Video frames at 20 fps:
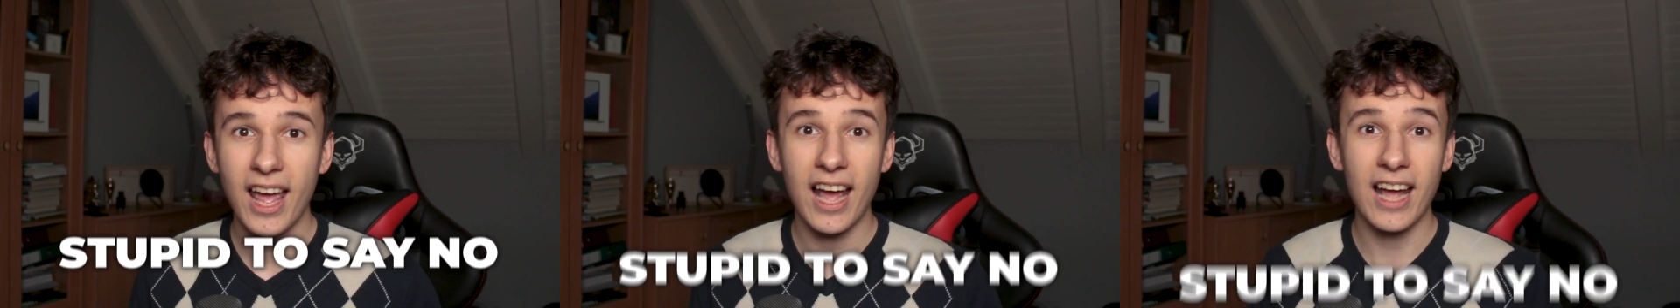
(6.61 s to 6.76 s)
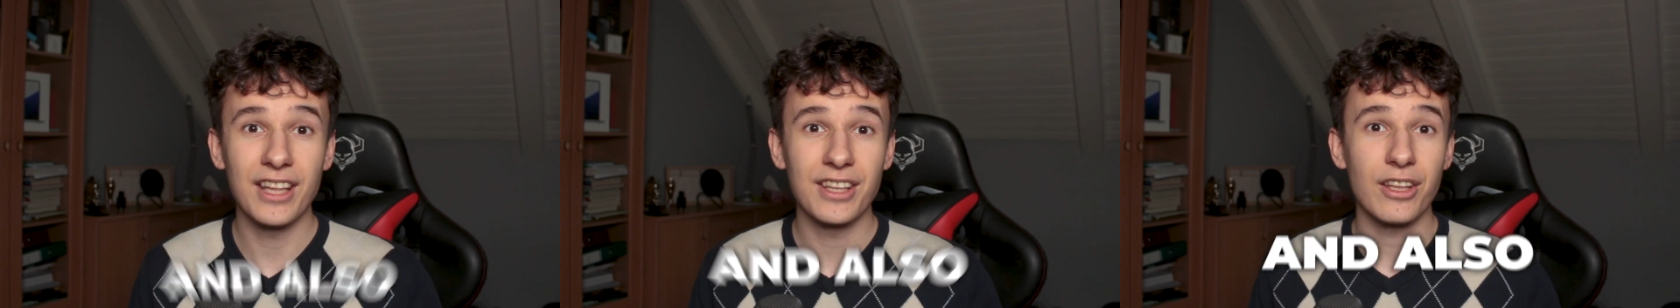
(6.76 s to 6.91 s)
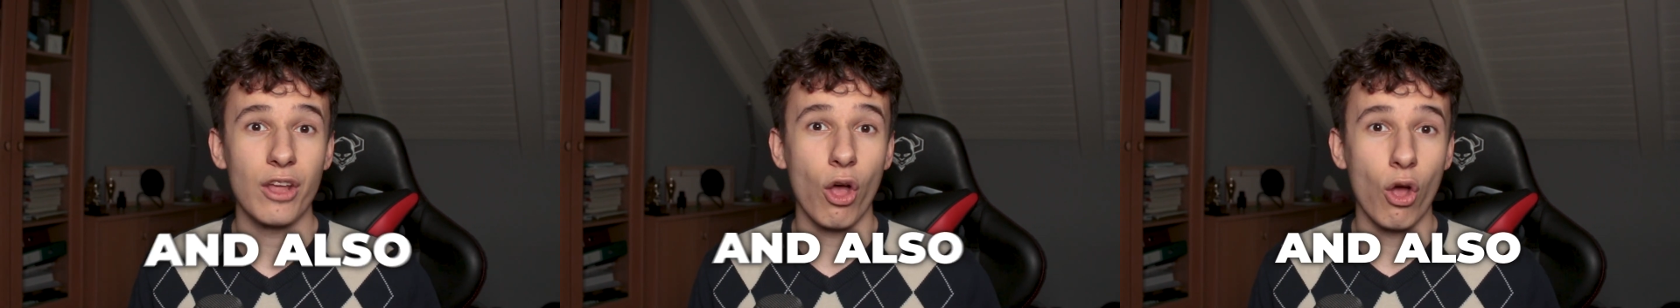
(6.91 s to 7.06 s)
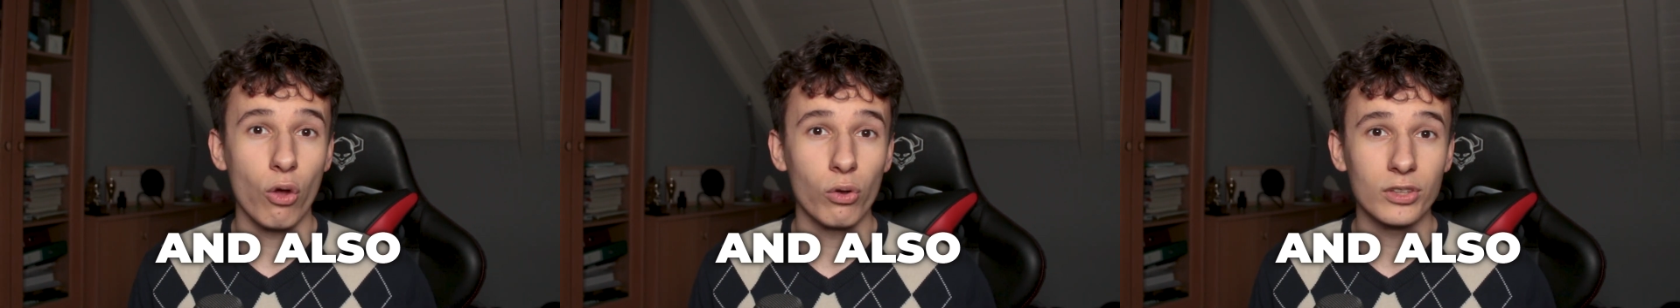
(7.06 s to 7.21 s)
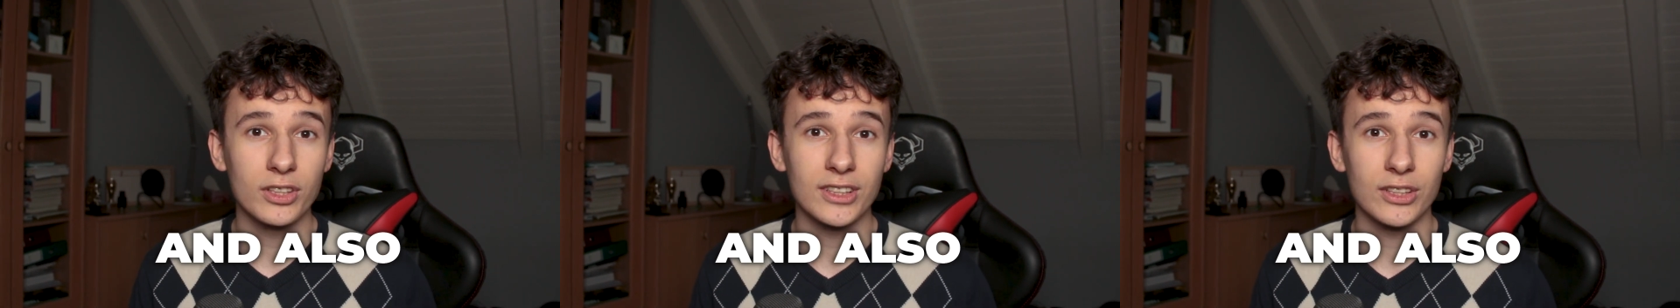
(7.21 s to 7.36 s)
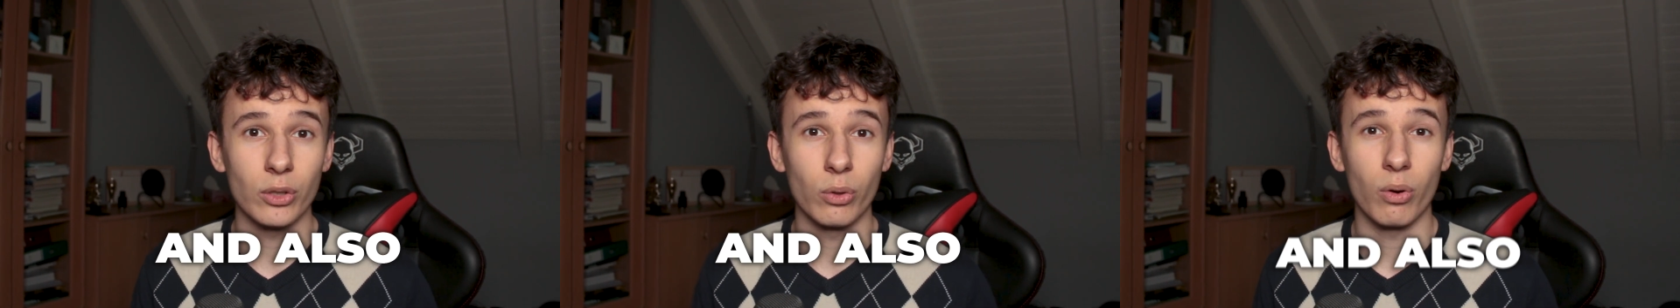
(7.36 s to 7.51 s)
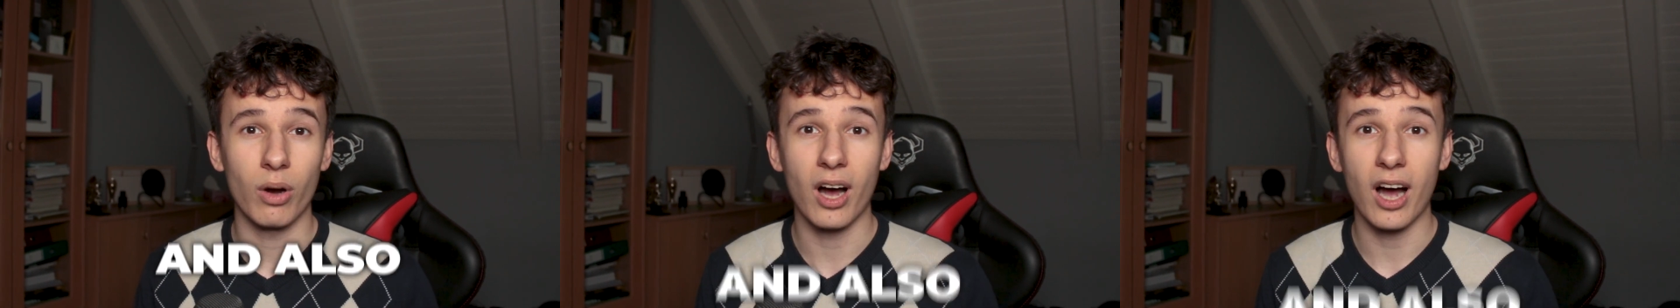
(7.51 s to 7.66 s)
and
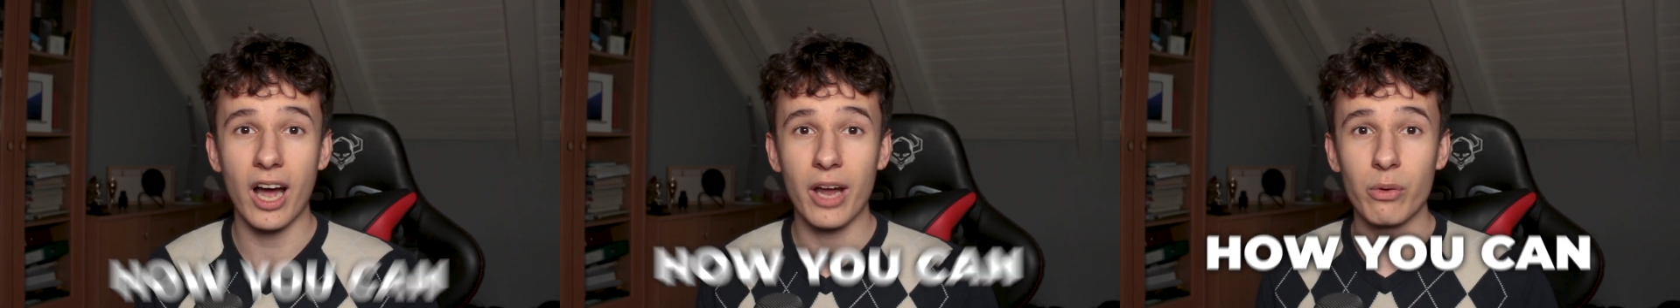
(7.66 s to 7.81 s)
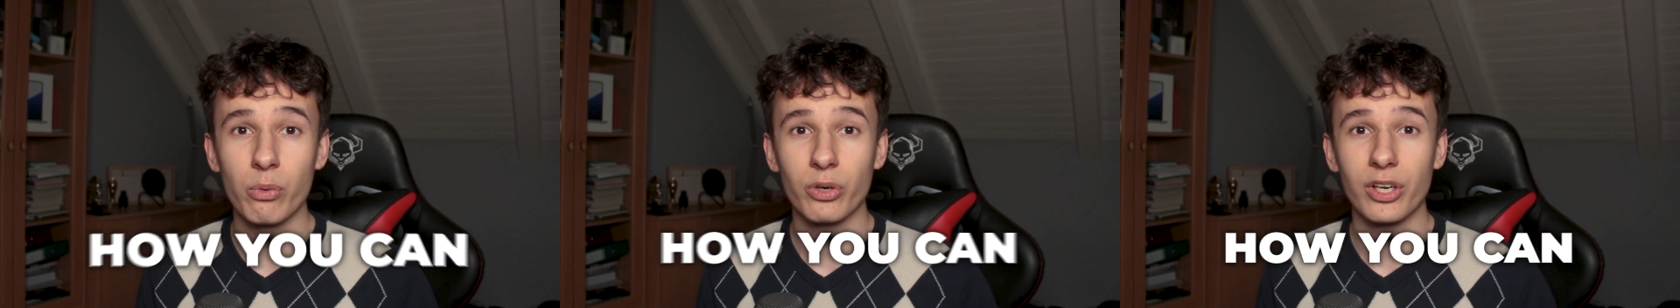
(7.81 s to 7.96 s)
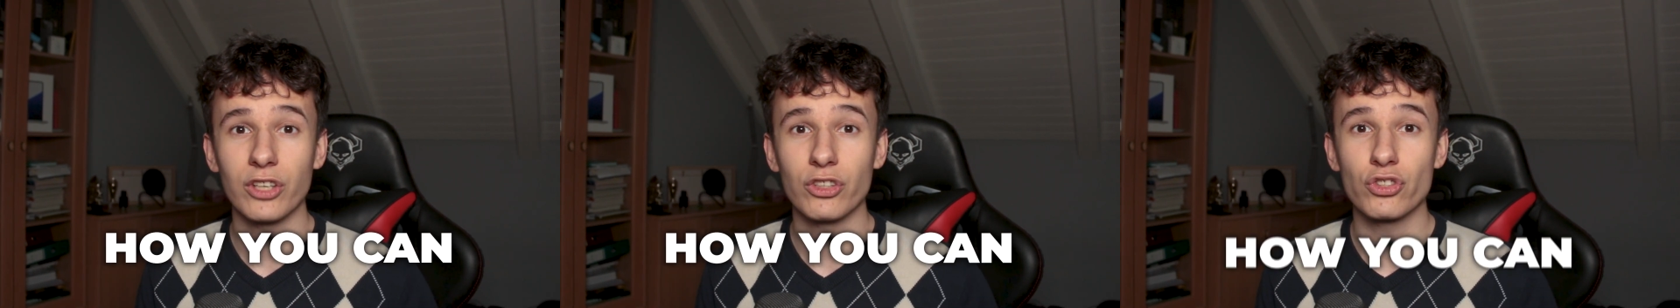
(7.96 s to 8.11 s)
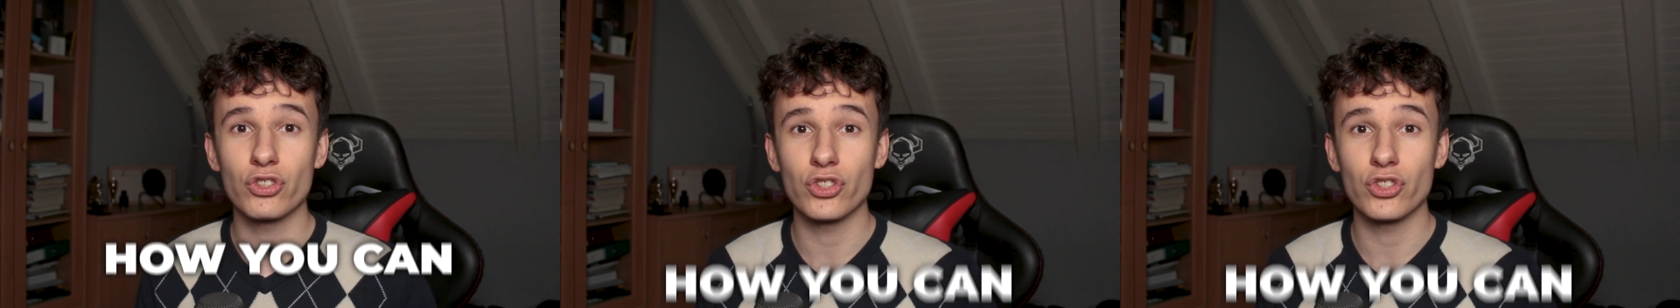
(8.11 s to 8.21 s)
also how you can